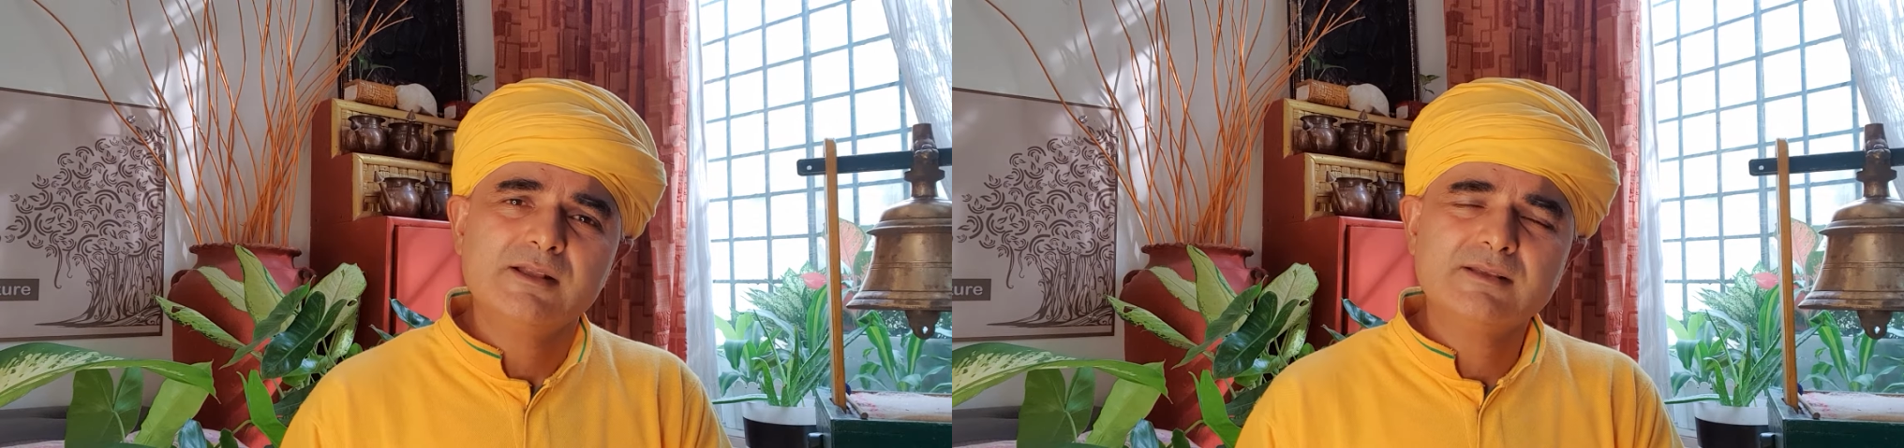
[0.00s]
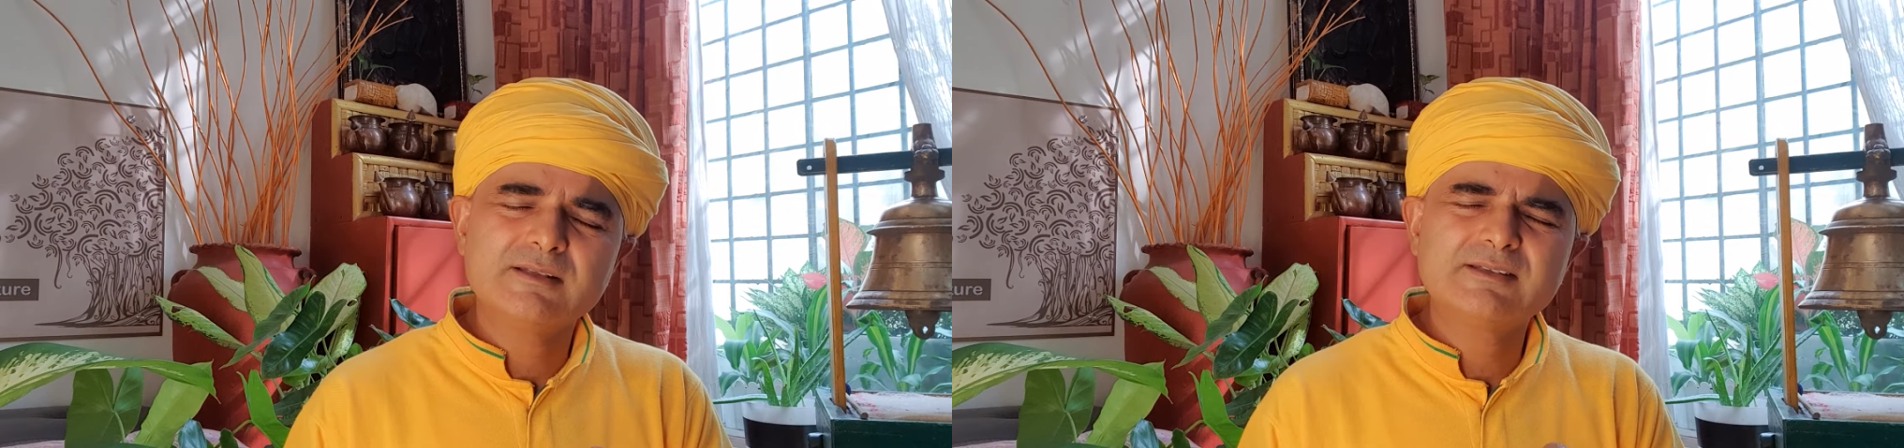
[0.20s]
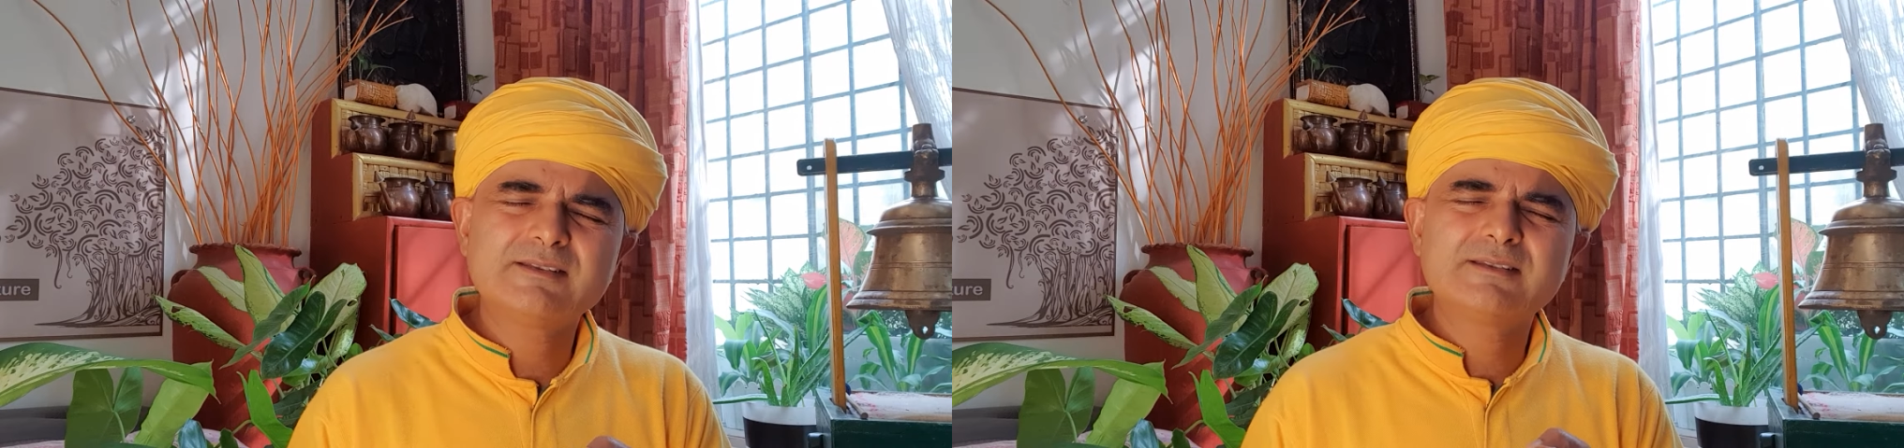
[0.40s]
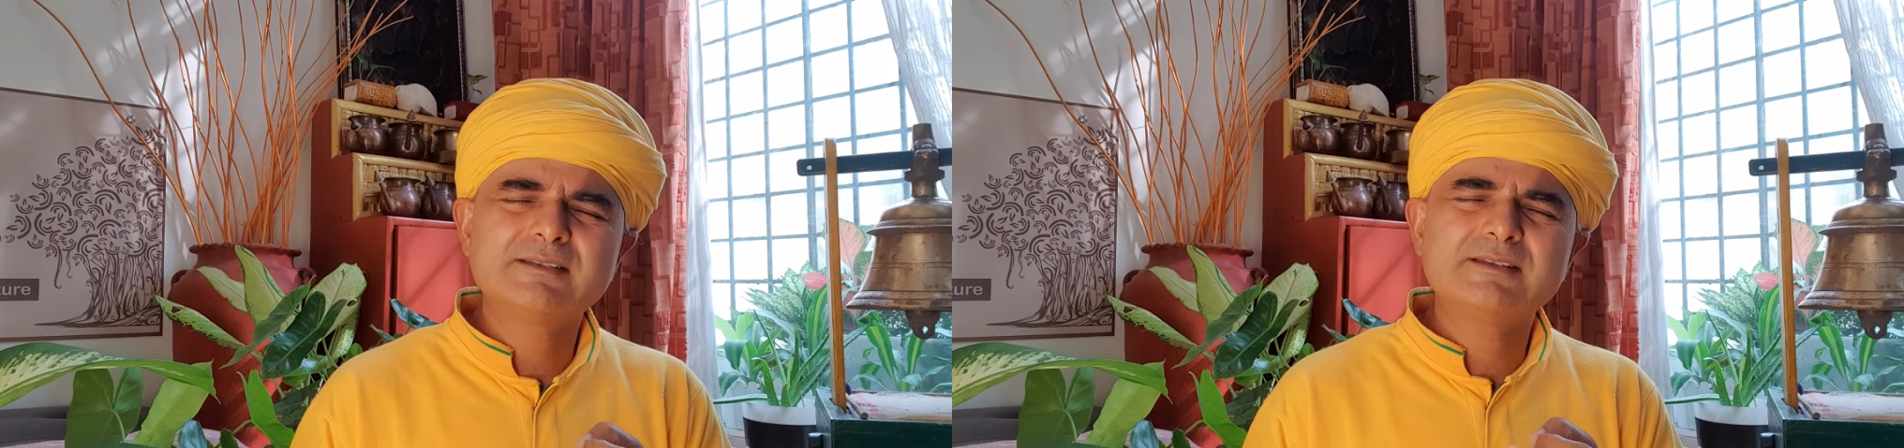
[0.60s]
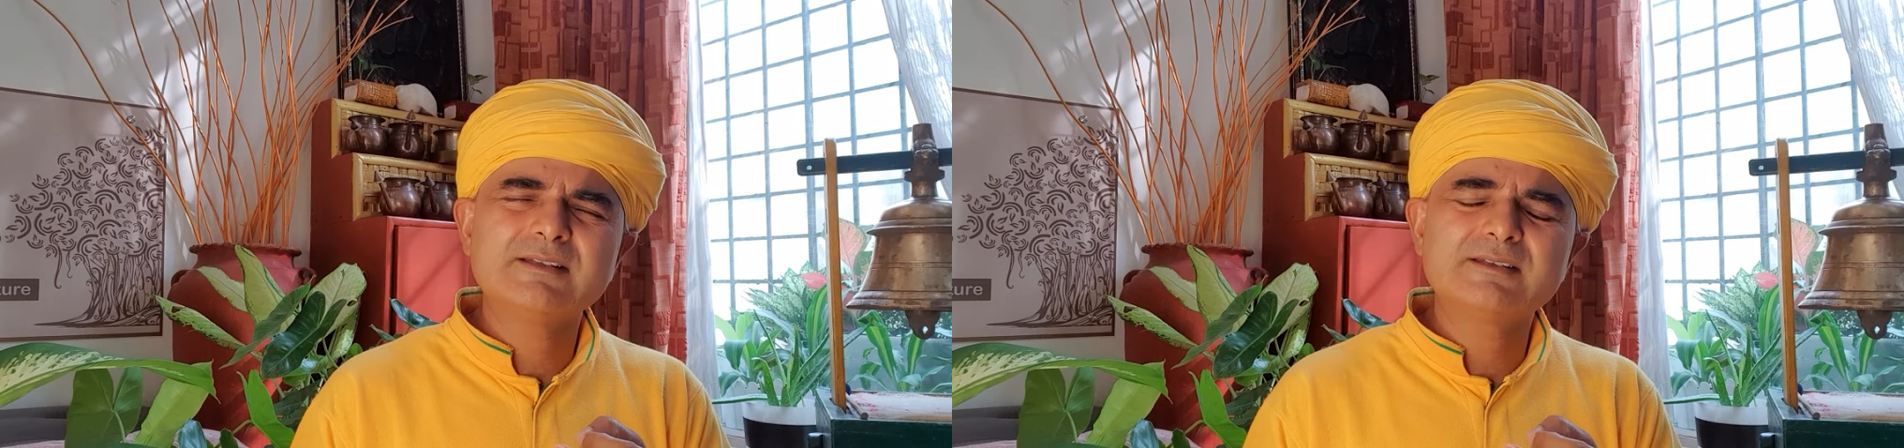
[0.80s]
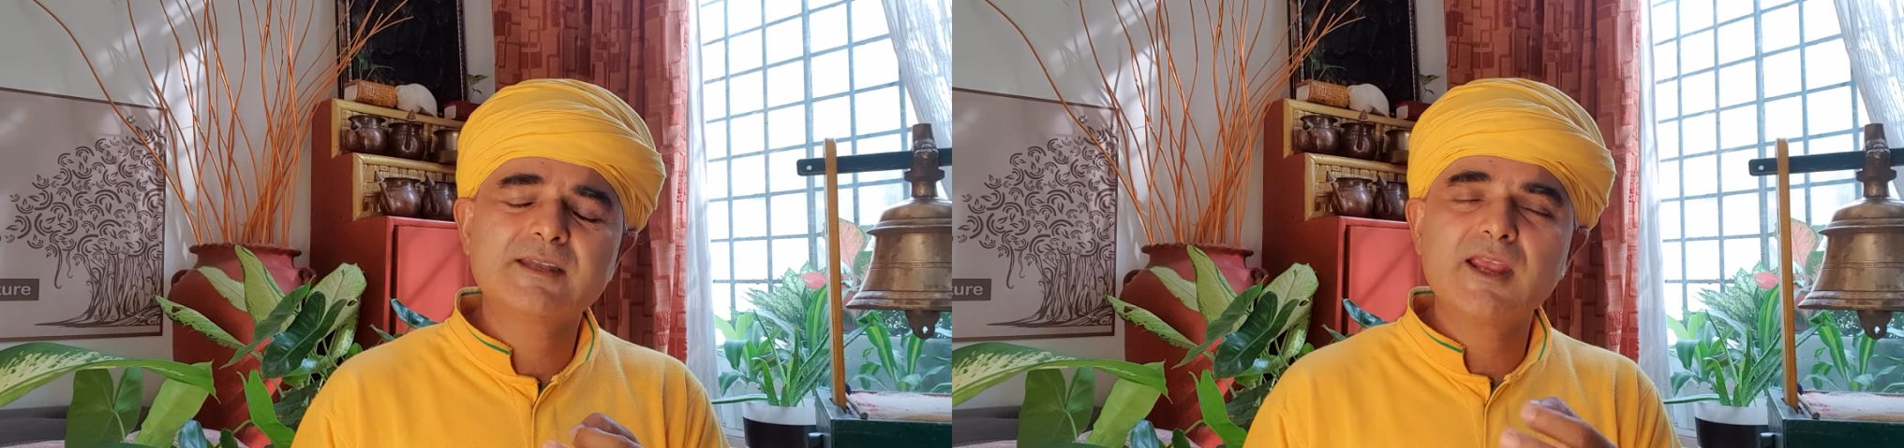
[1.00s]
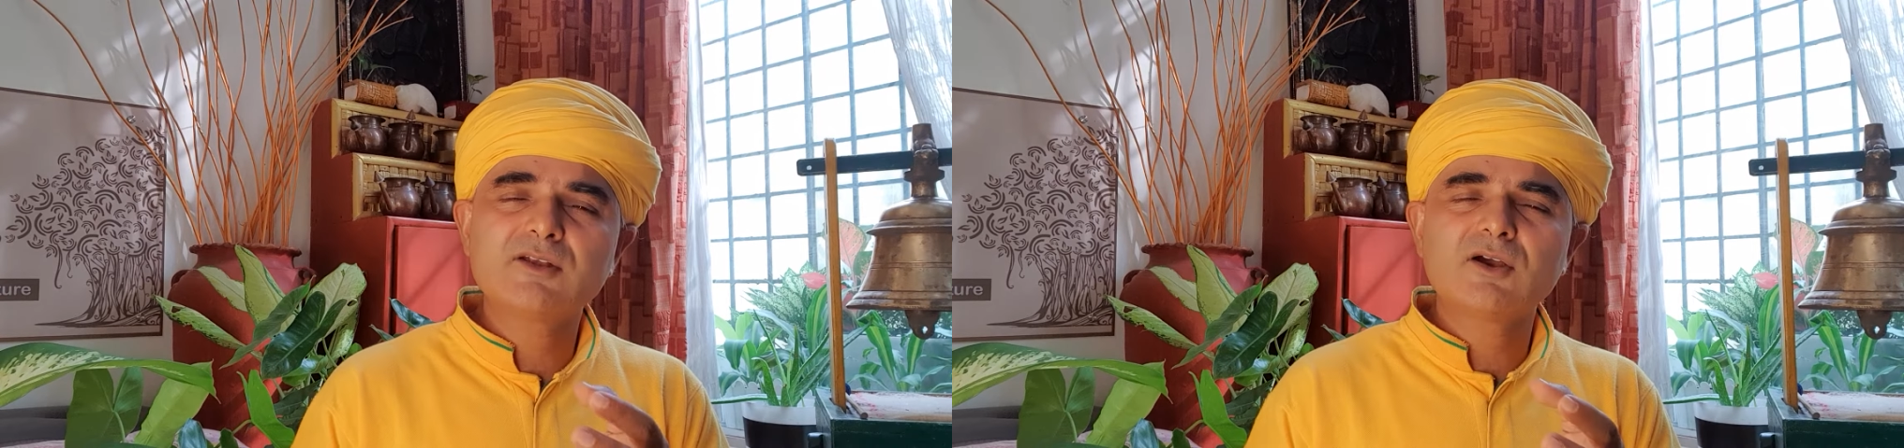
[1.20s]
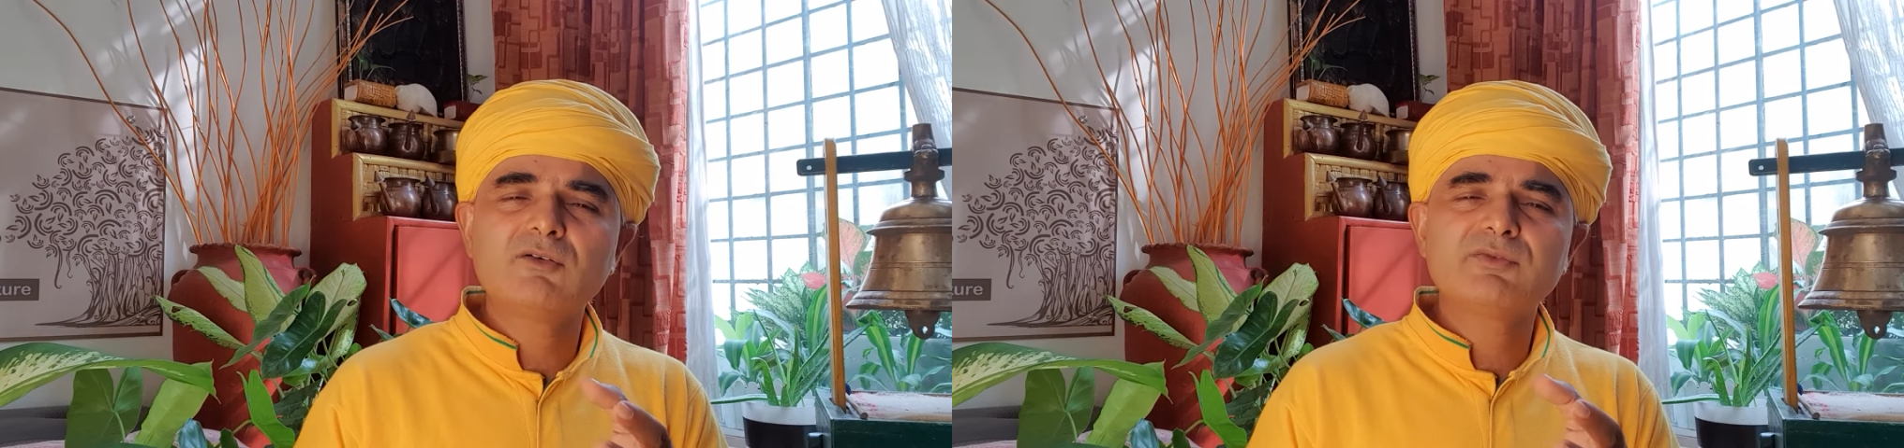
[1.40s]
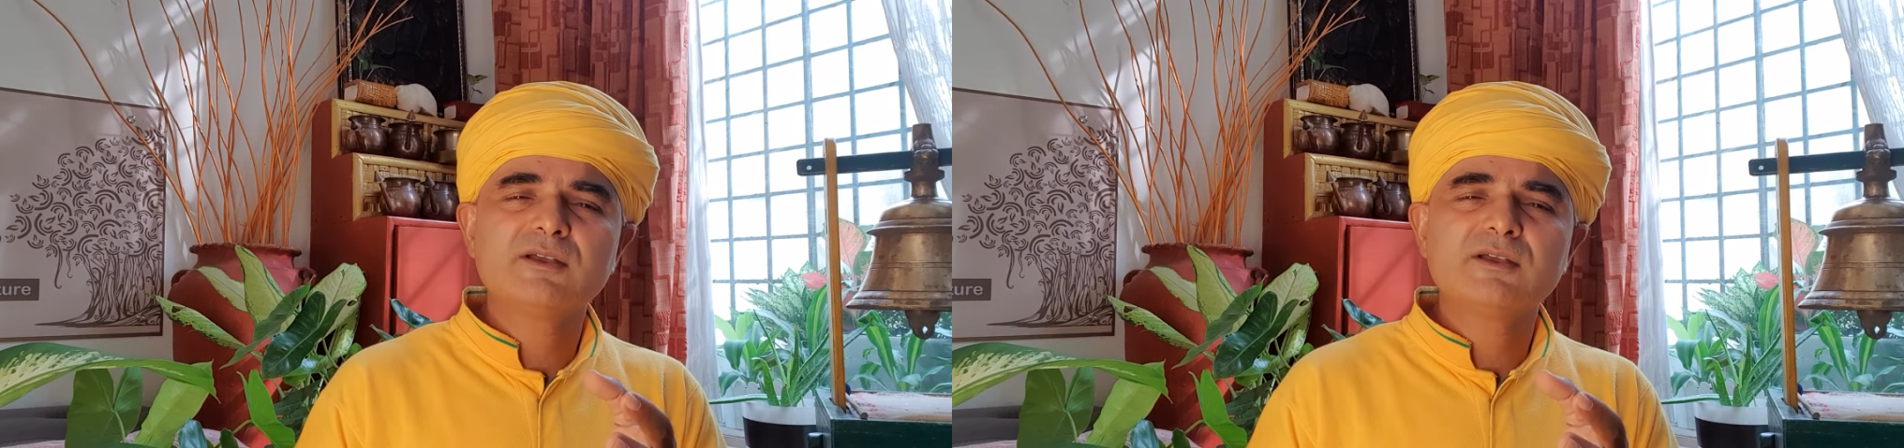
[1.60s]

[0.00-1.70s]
the state of